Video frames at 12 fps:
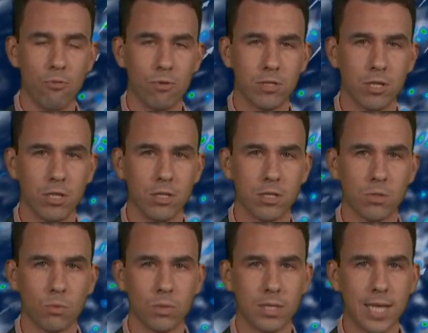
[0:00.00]
returns
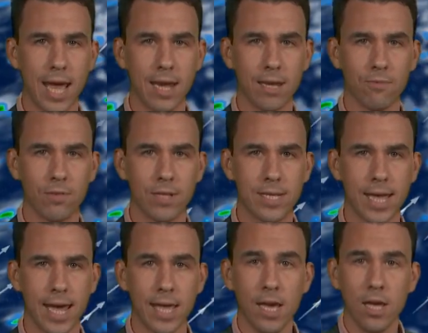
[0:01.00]
towards the end of the
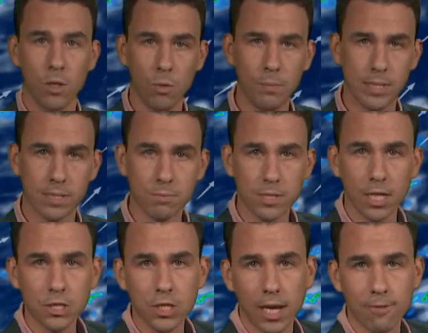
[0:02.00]
day. There will be some
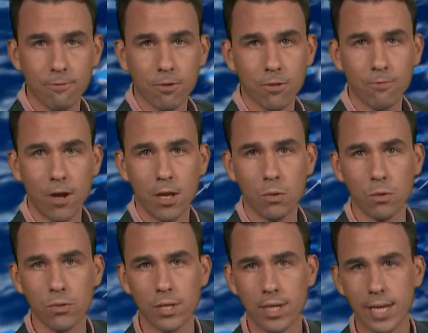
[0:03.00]
sunshine for the far
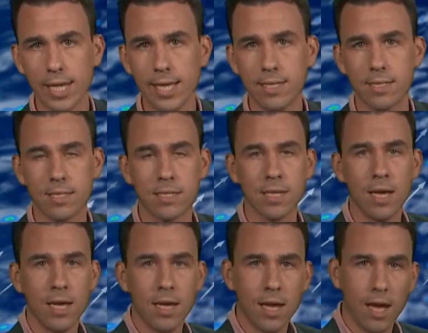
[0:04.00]
north and east.
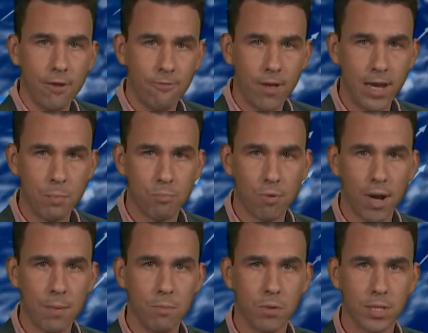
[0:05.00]
A fairly
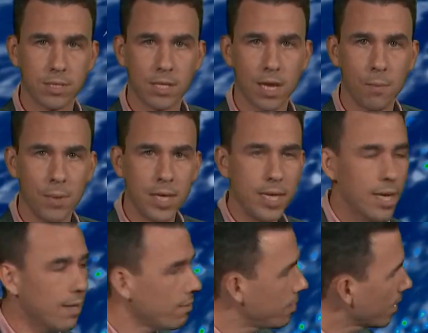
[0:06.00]
bright morning to come
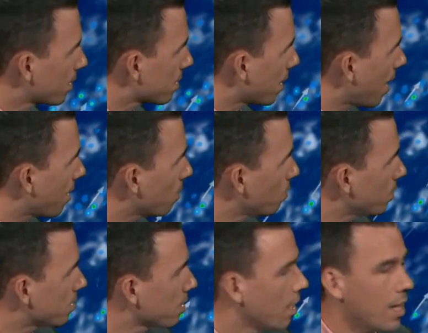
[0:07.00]
here. Thickest cloud
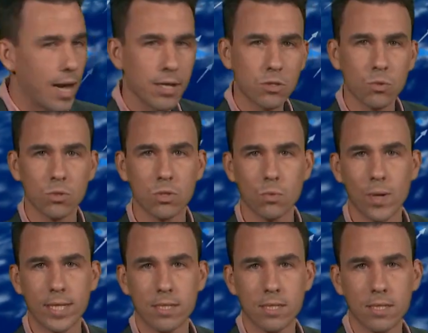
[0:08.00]
always out towards the
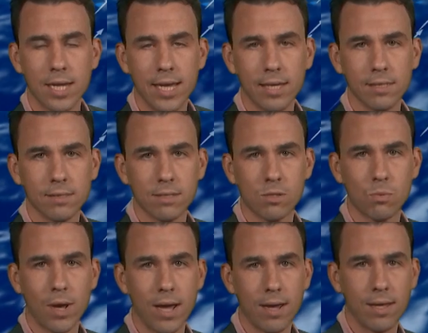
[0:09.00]
western hills,
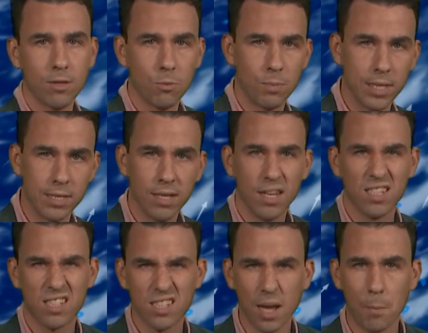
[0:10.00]
where there'll be
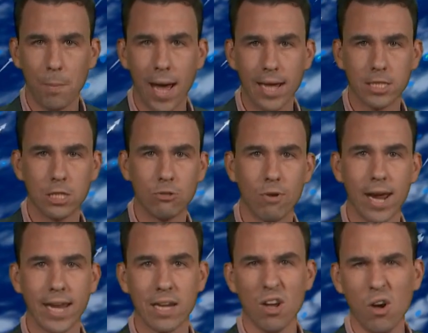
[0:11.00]
some patchy
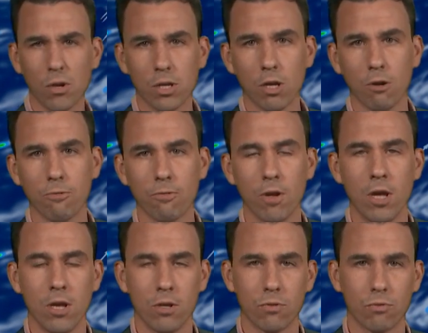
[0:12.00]
rain on and off
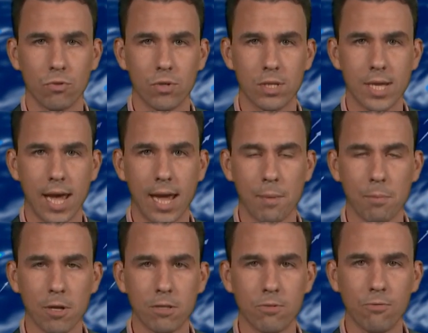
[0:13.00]
through the day.
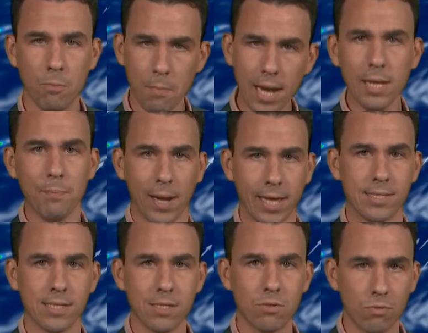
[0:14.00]
But for many
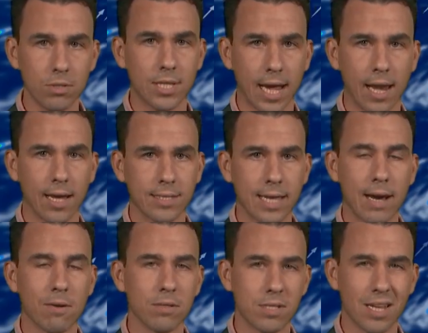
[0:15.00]
places through daylight
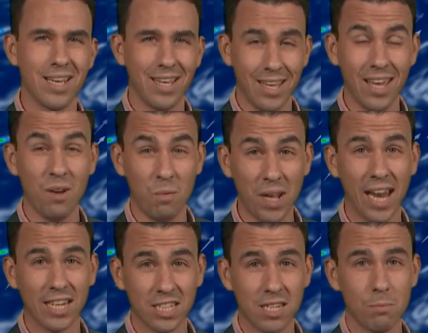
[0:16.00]
hours, it will
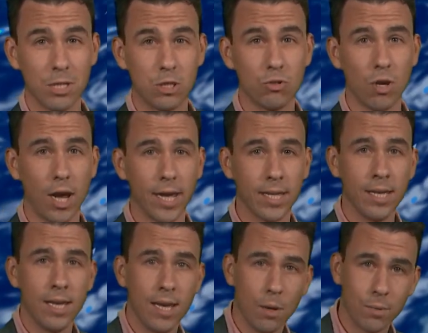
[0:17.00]
actually be dry,
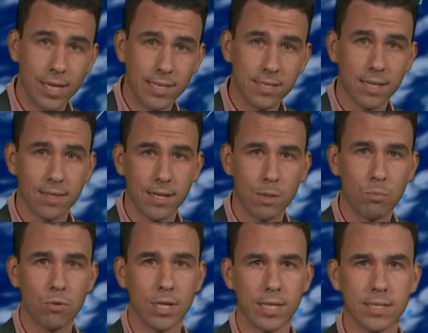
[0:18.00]
and with a southerly
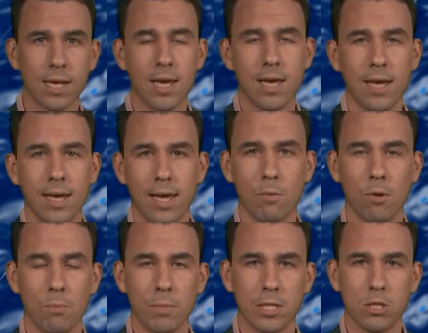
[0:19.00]
breeze, it
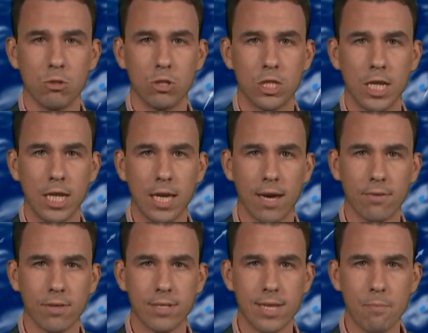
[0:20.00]
won't be too chilly
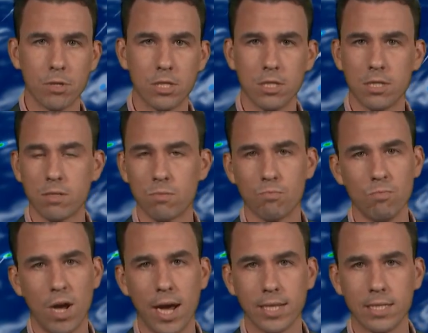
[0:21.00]
either. Temperatures,
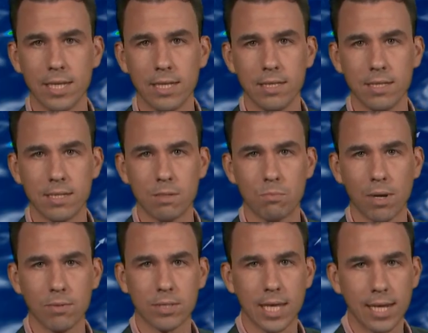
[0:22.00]
high teens,
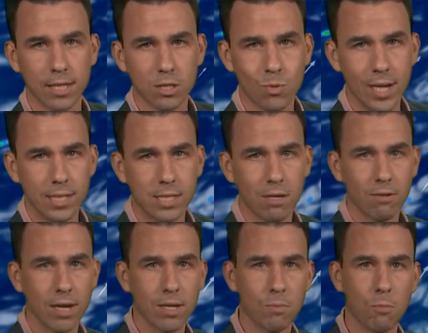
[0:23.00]
perhaps getting a 20
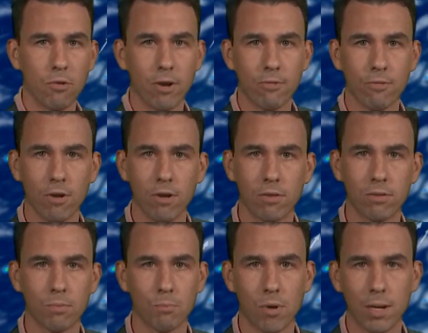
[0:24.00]
around the Moray
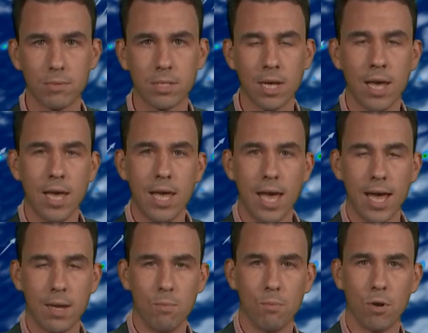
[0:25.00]
Firth, perhaps
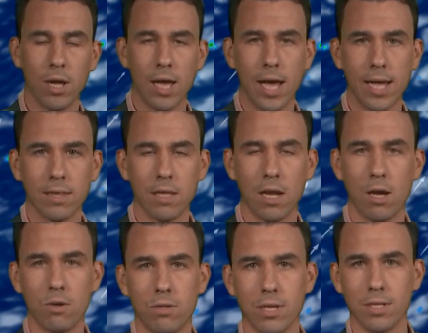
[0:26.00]
Edinburgh and the
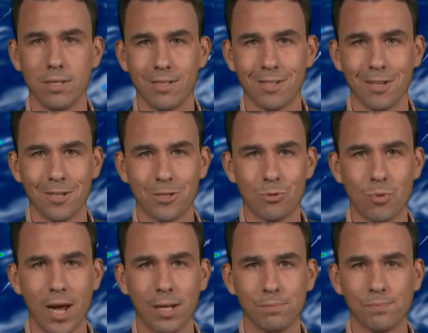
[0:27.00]
Lothians as
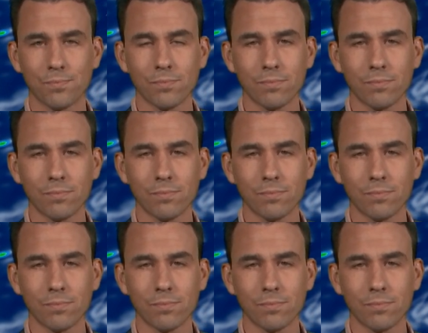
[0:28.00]
well.